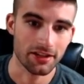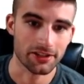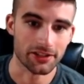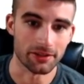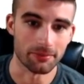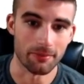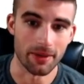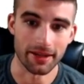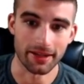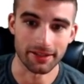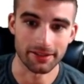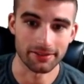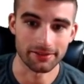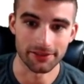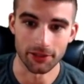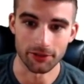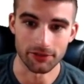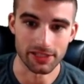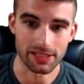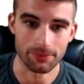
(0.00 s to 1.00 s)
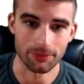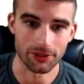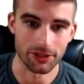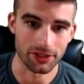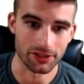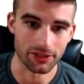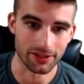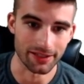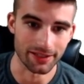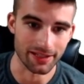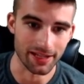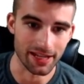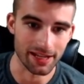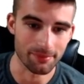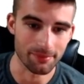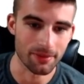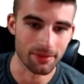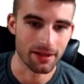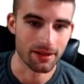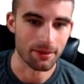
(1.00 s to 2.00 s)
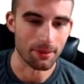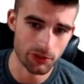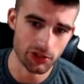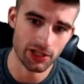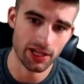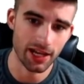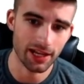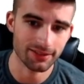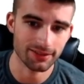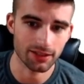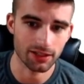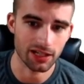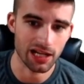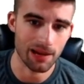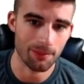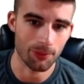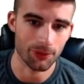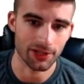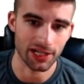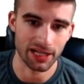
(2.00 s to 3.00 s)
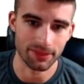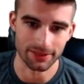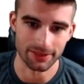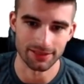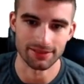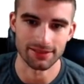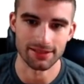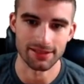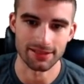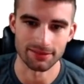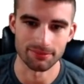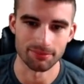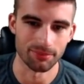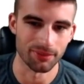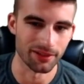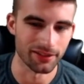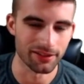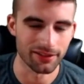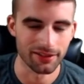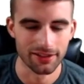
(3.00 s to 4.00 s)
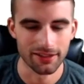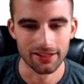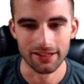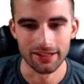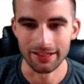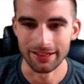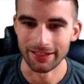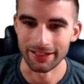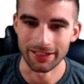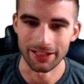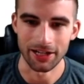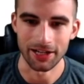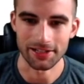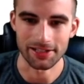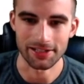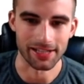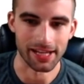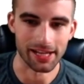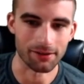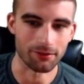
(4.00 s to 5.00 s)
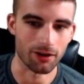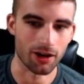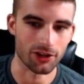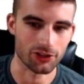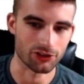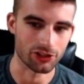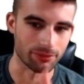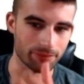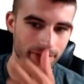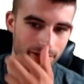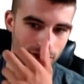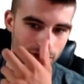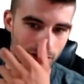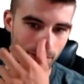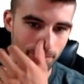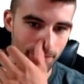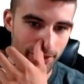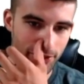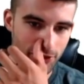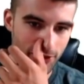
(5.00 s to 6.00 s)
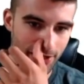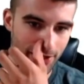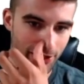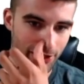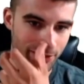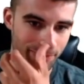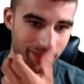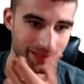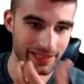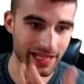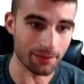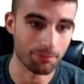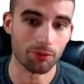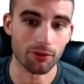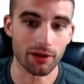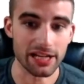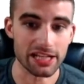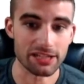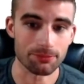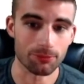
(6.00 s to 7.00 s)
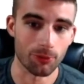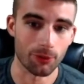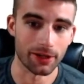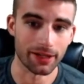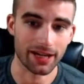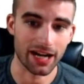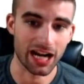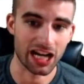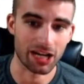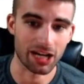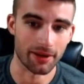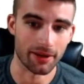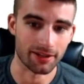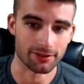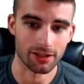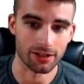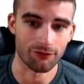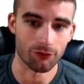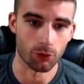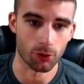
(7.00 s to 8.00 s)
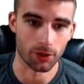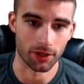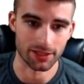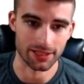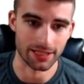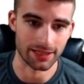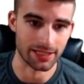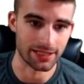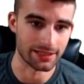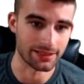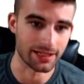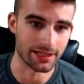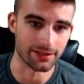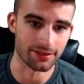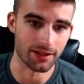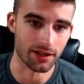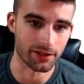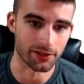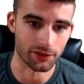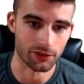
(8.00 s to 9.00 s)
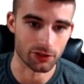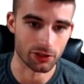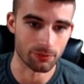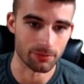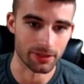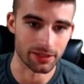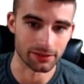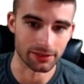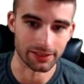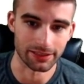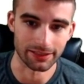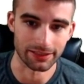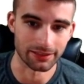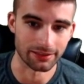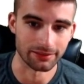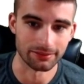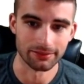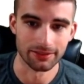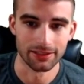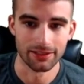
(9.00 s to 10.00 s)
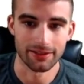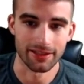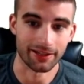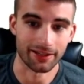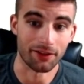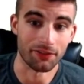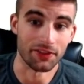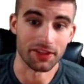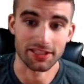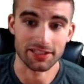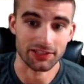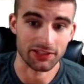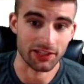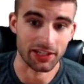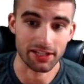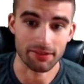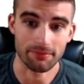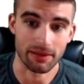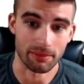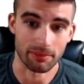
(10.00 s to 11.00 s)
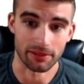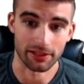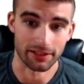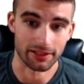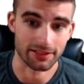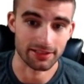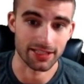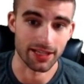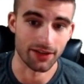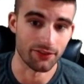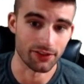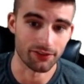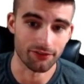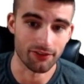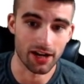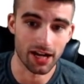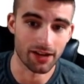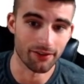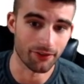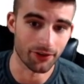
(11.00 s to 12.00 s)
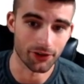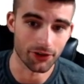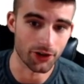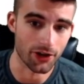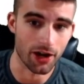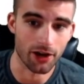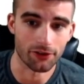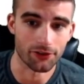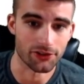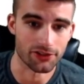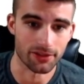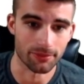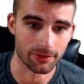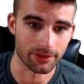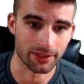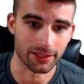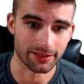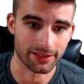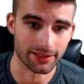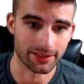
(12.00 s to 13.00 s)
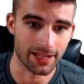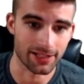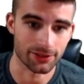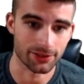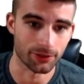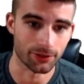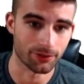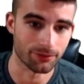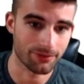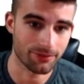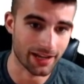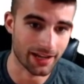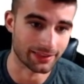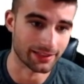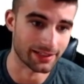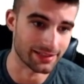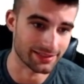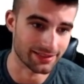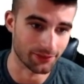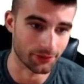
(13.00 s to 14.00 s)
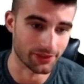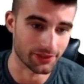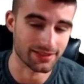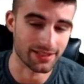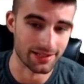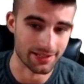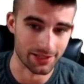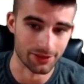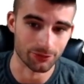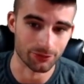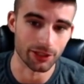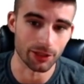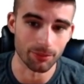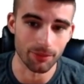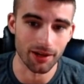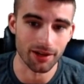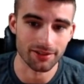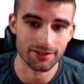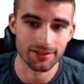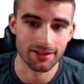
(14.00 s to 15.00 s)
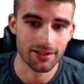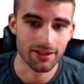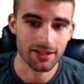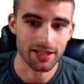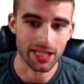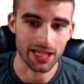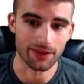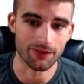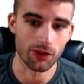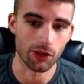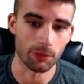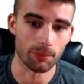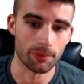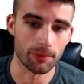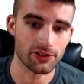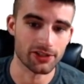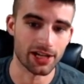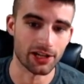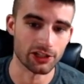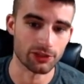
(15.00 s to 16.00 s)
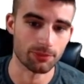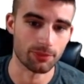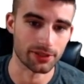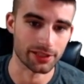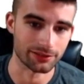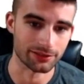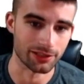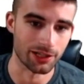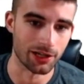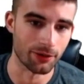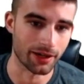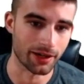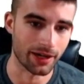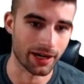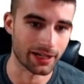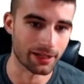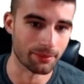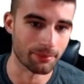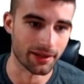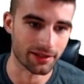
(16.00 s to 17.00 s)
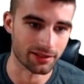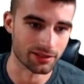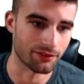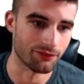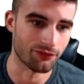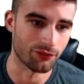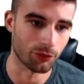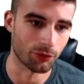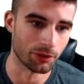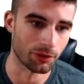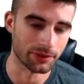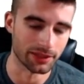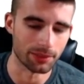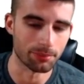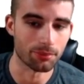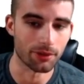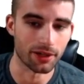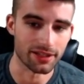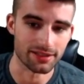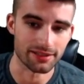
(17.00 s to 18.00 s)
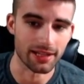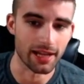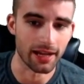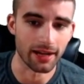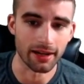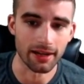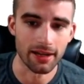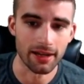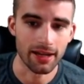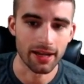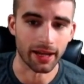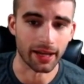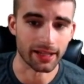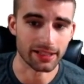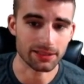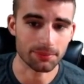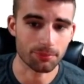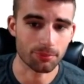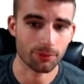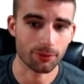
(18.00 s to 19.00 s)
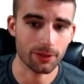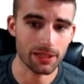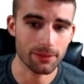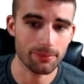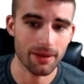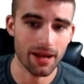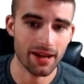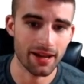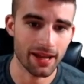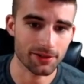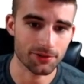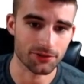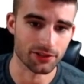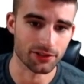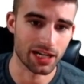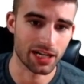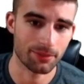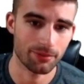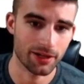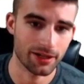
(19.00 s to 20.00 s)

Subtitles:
to make it, you know, deeper into the game, which he has done a couple times this season. But yeah, I just hate rostering pitchers on pitch counts. But at that price point, it kind of makes up for it because I think Dane Dunning should be like a, like on this slate, maybe like $7,500, something like that. So the fact that he's only $6,300, even though the pitch count's pretty low, it kind of makes up for it with the price tag. And it's a pretty bad Angels lineup